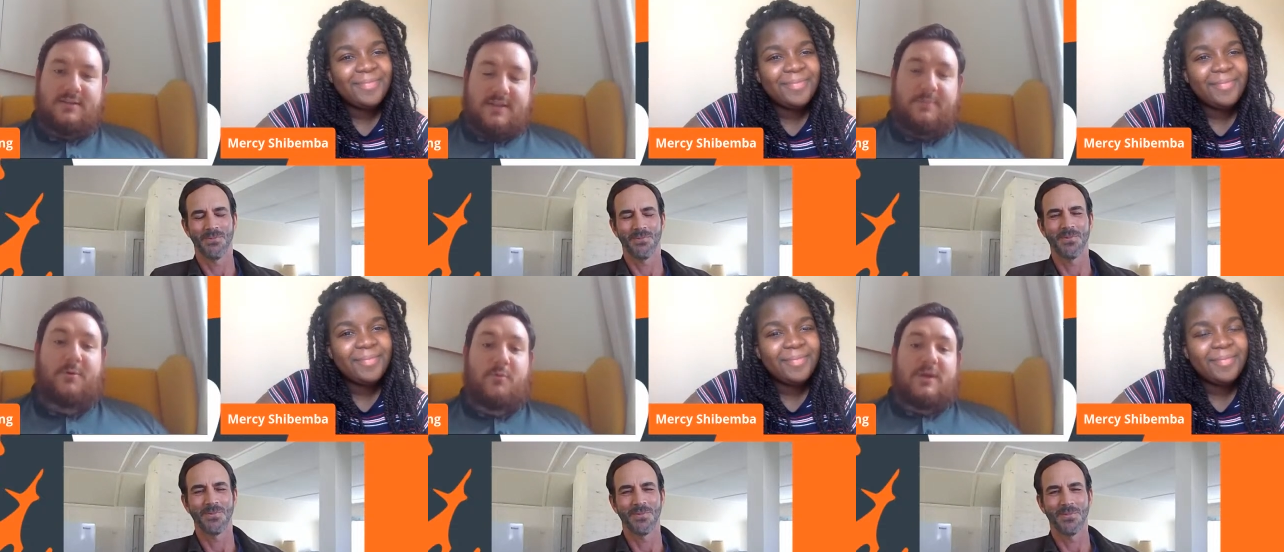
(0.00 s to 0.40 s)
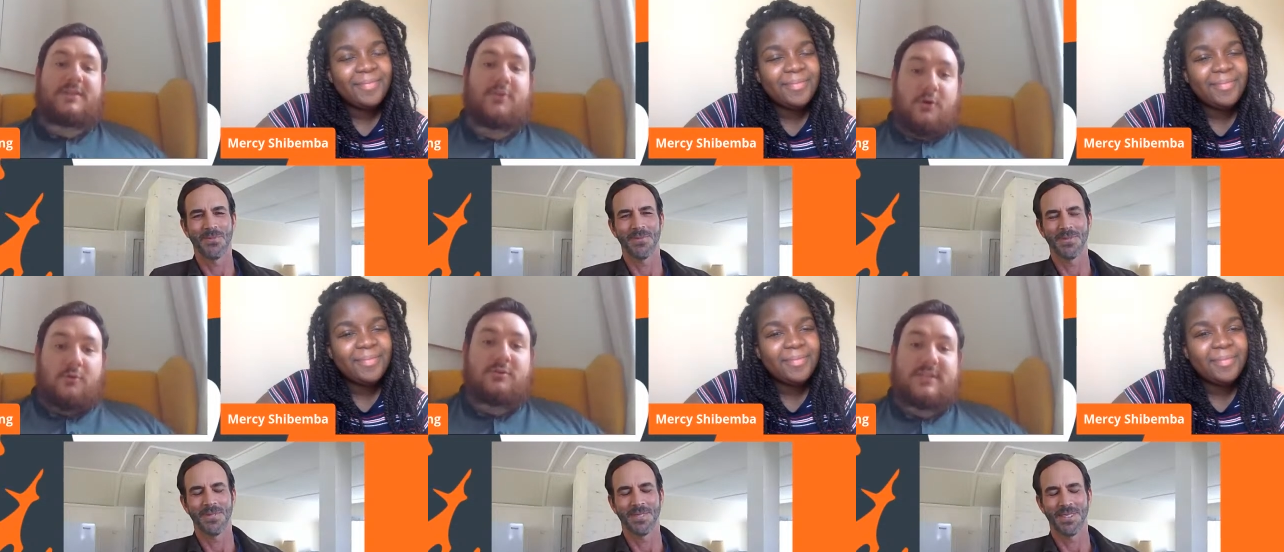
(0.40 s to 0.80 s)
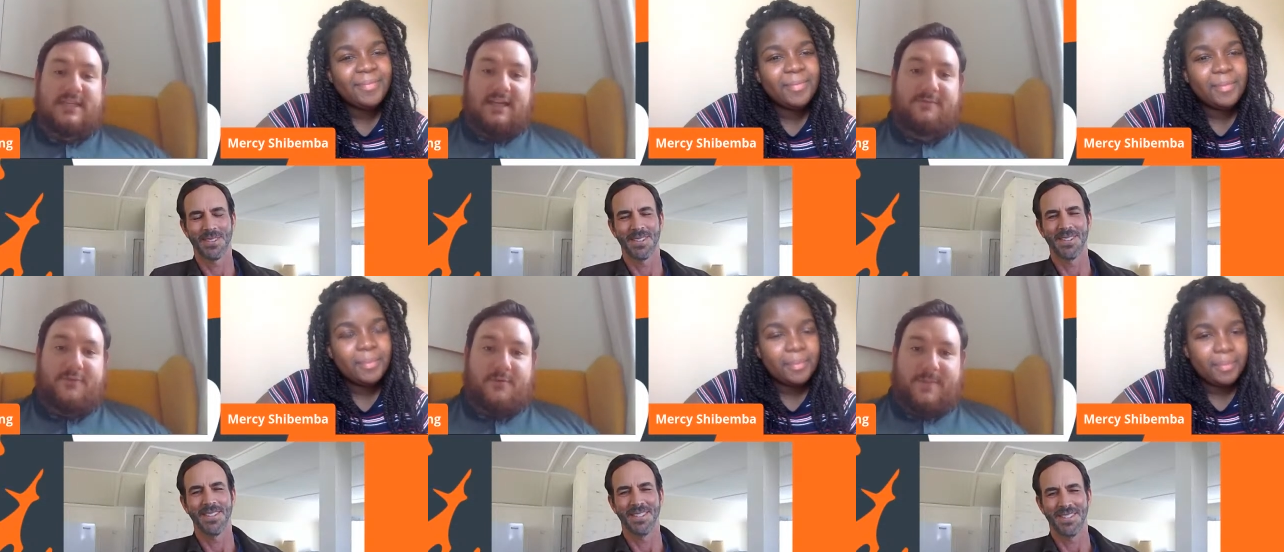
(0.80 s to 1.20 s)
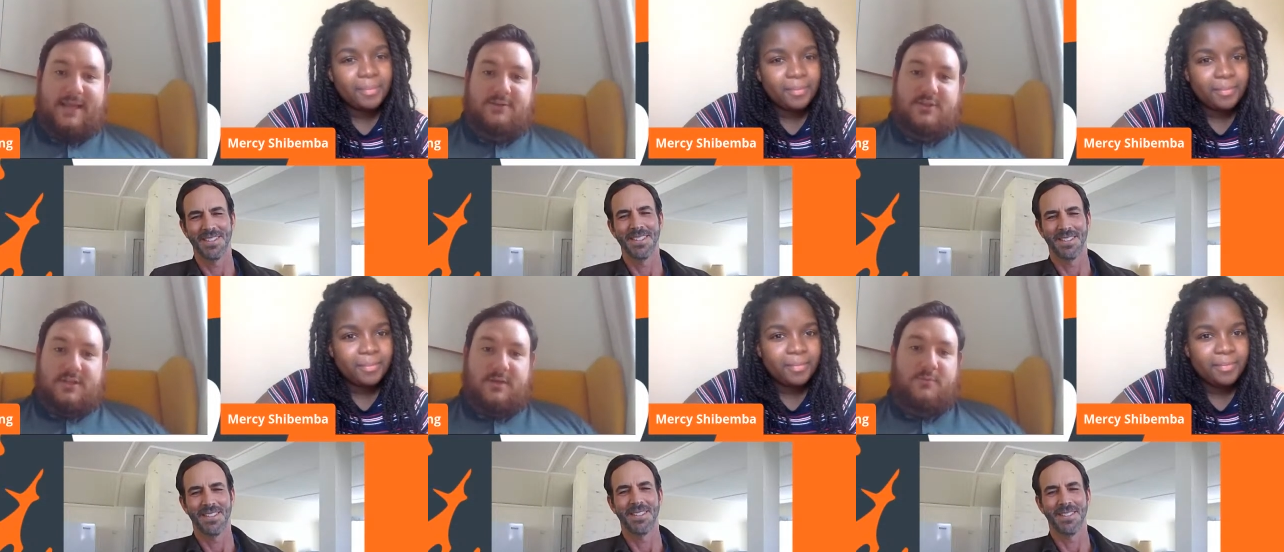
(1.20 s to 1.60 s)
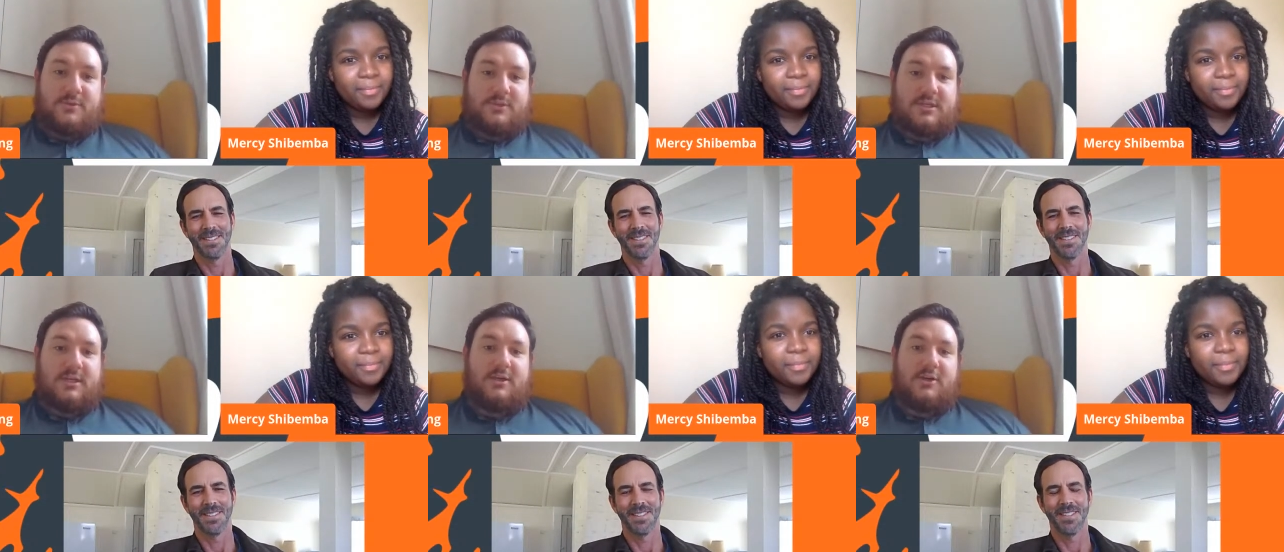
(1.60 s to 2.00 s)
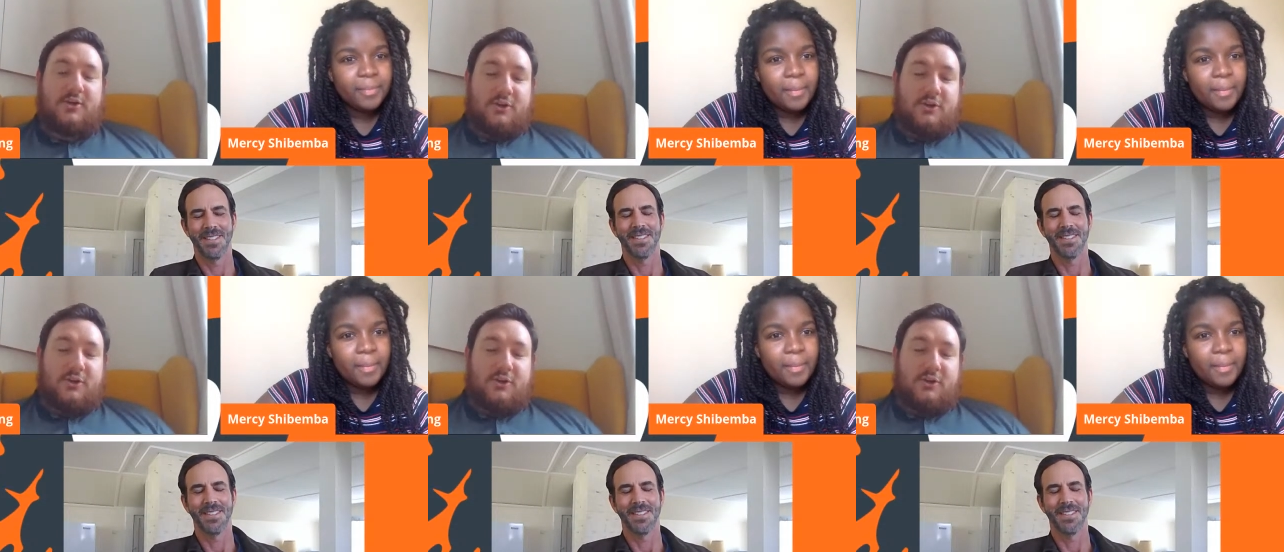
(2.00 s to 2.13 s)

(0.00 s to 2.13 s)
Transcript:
Speaker 1: they were withholding information that was